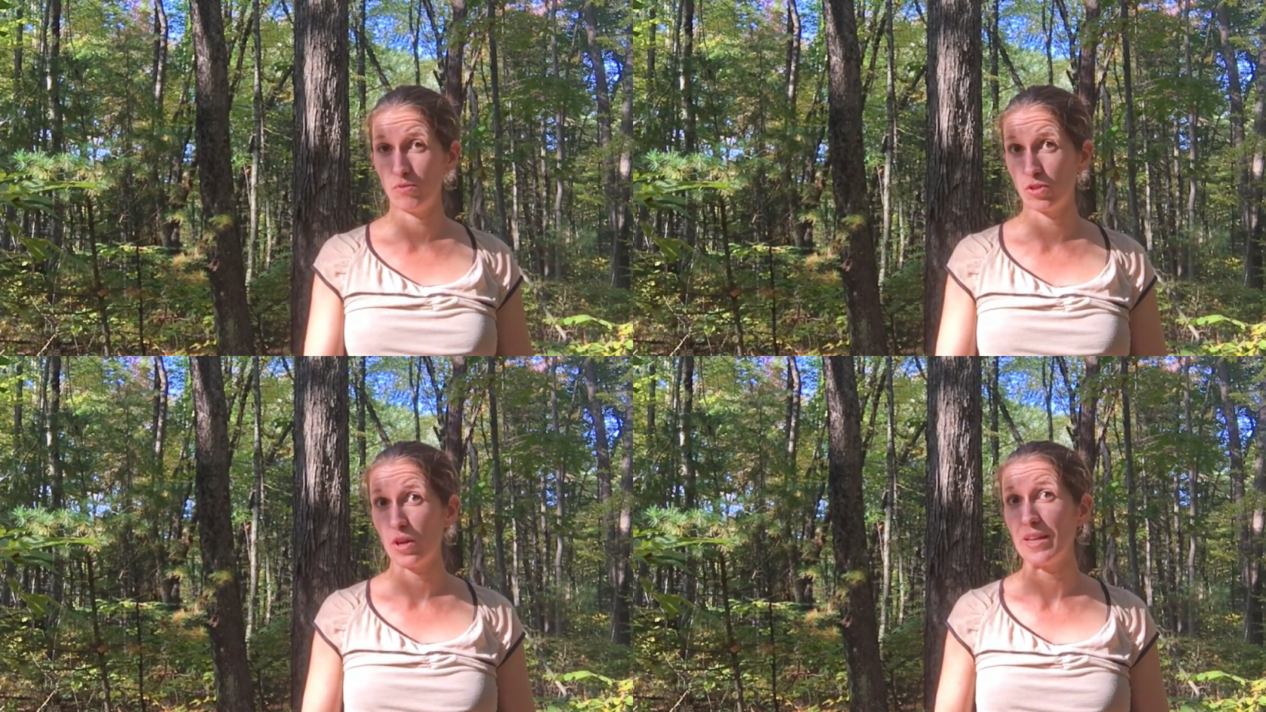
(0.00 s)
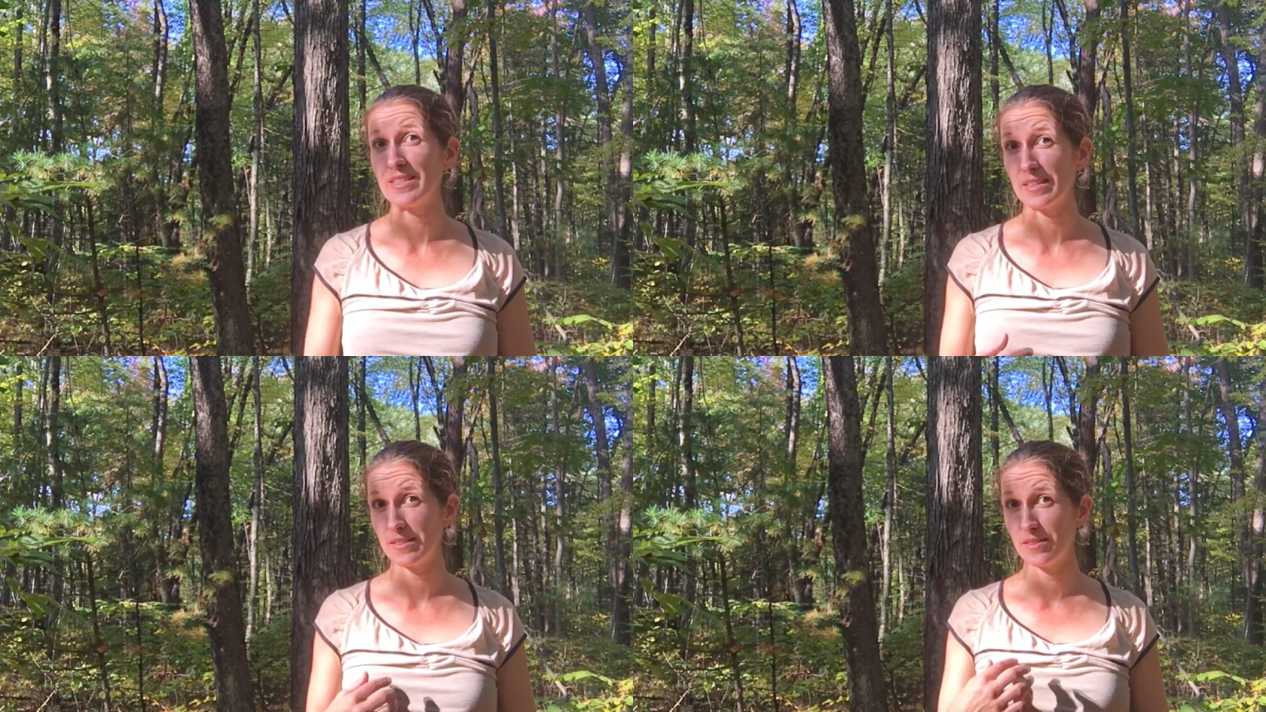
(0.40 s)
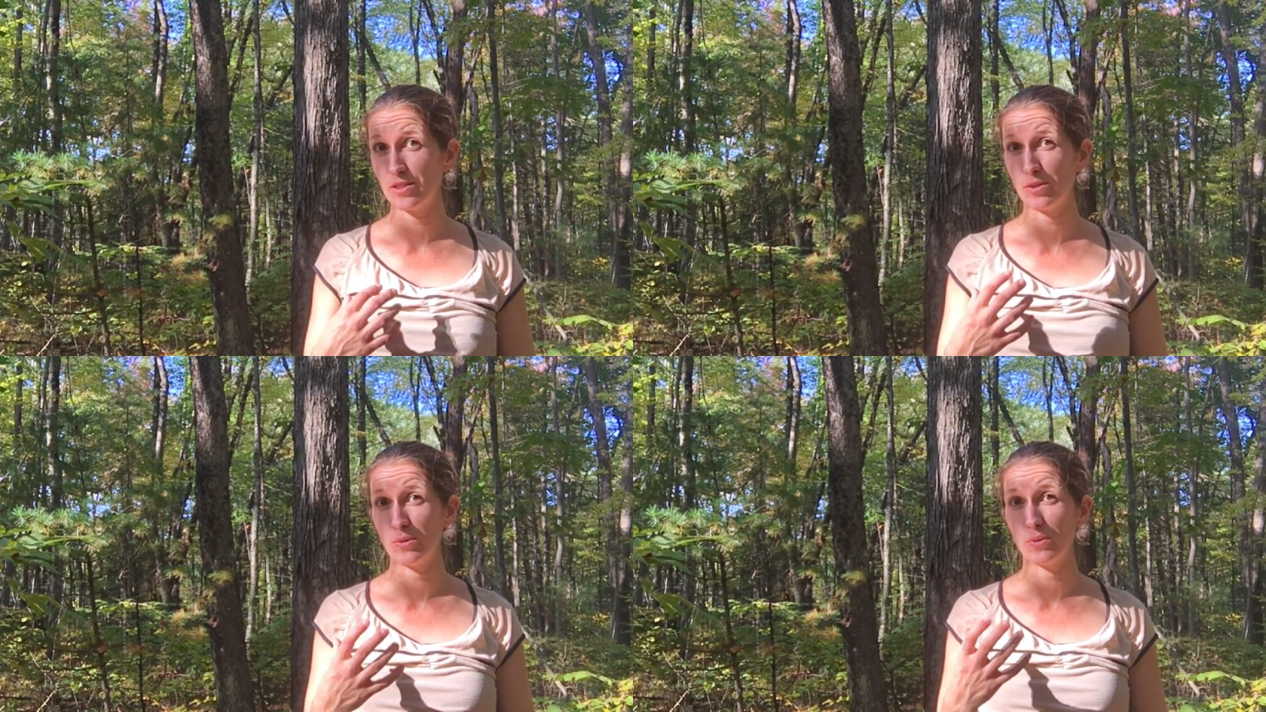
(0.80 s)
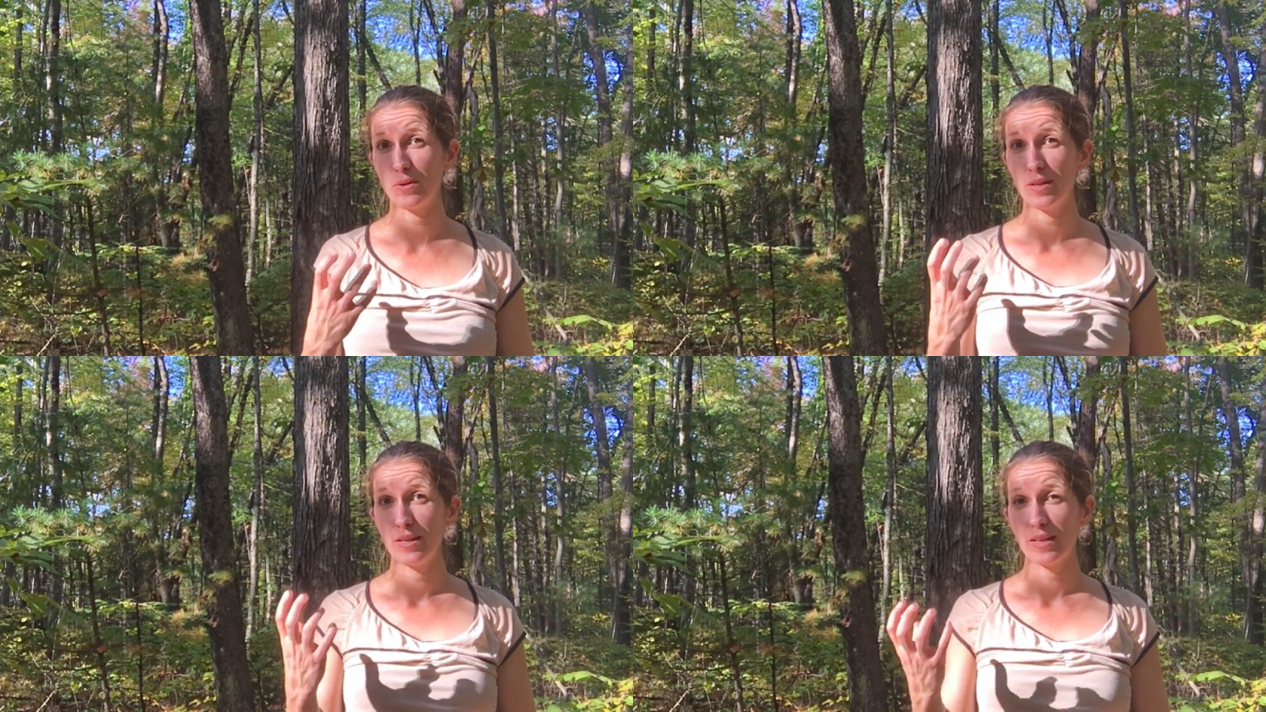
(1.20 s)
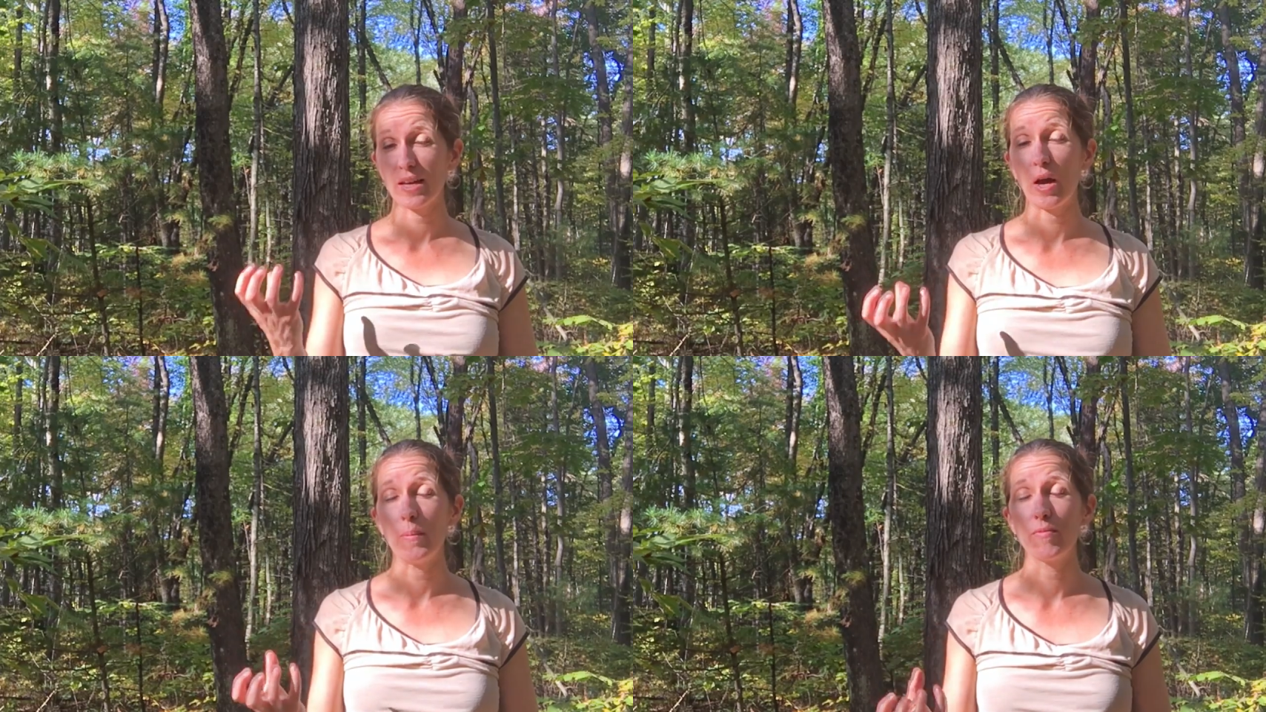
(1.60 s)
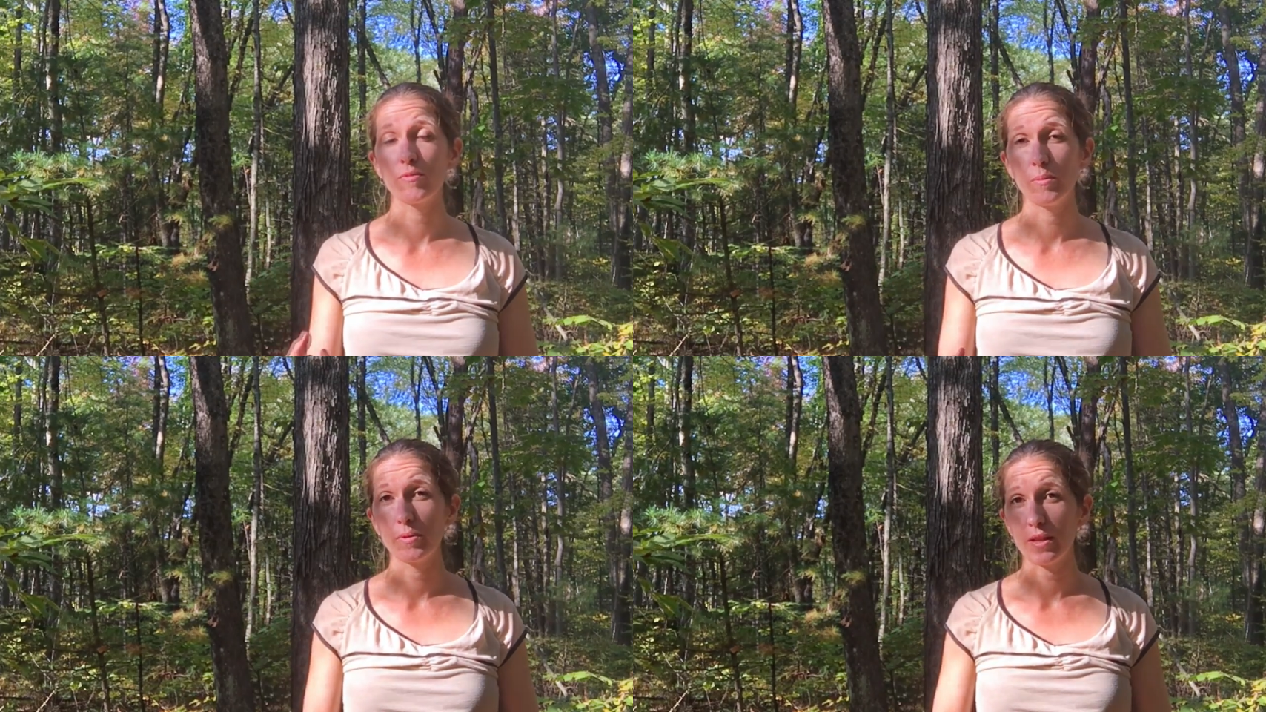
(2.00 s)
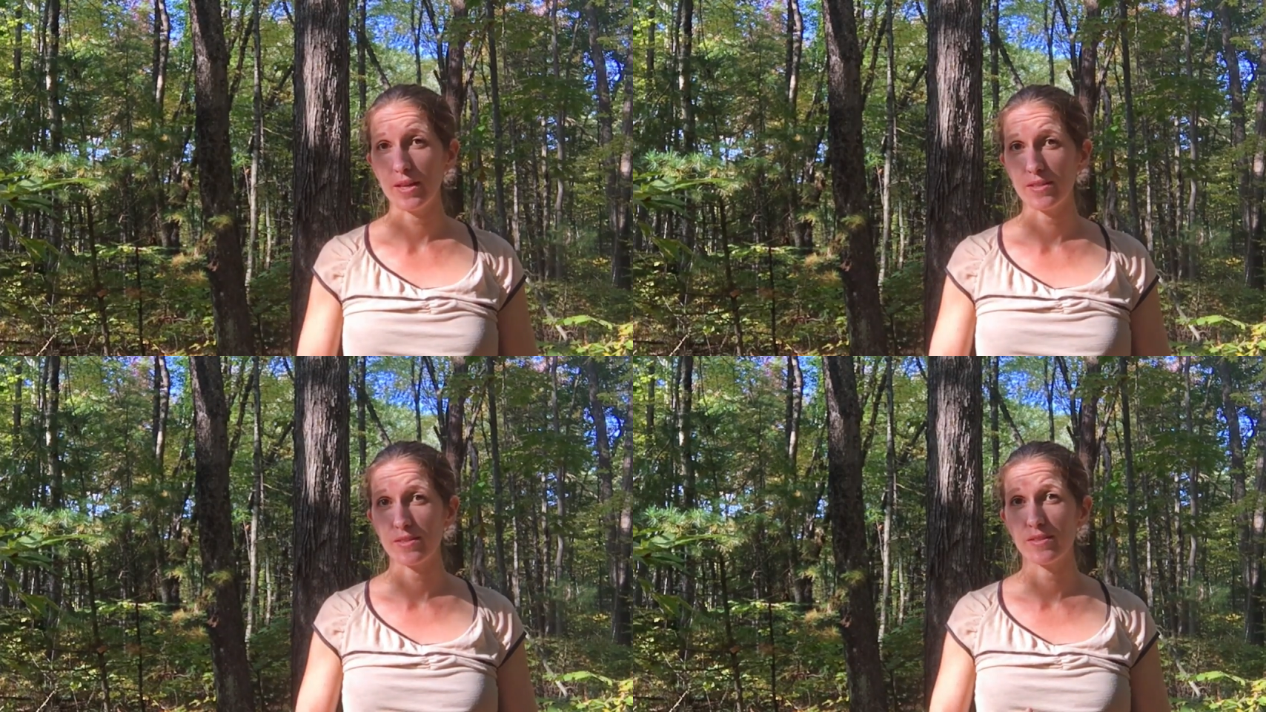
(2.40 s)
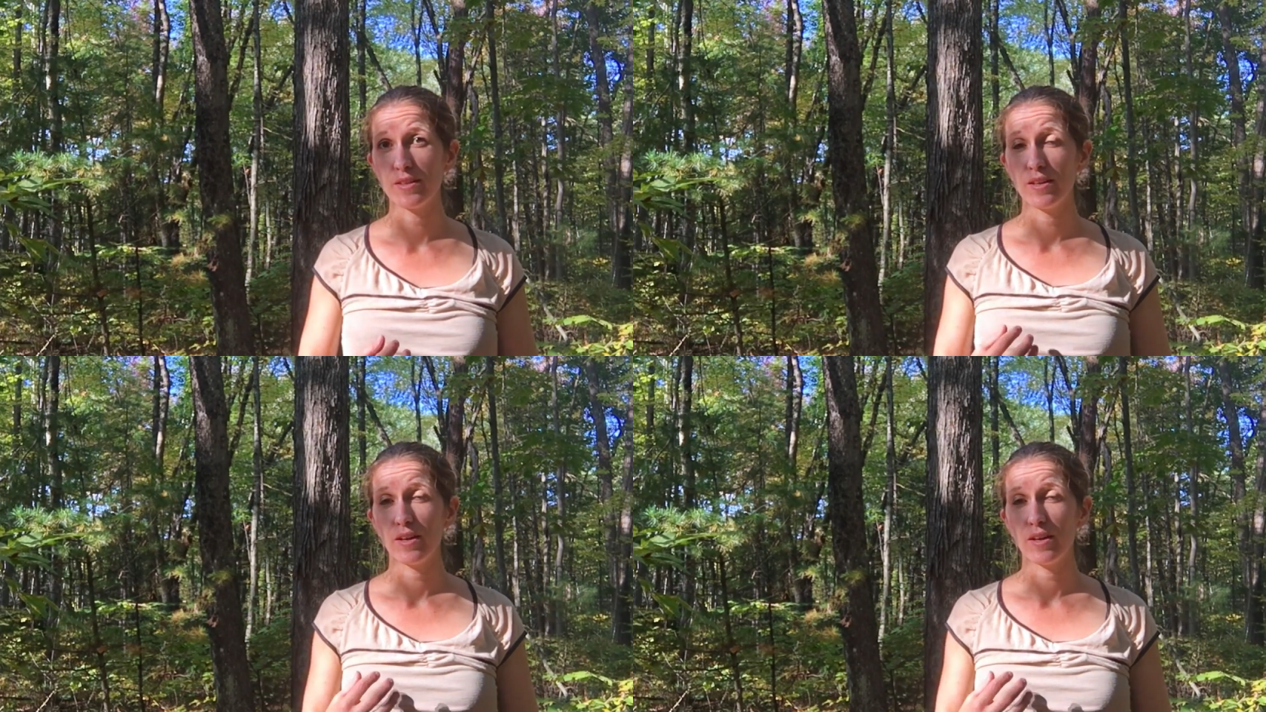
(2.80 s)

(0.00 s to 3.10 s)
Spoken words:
trained it to come from a place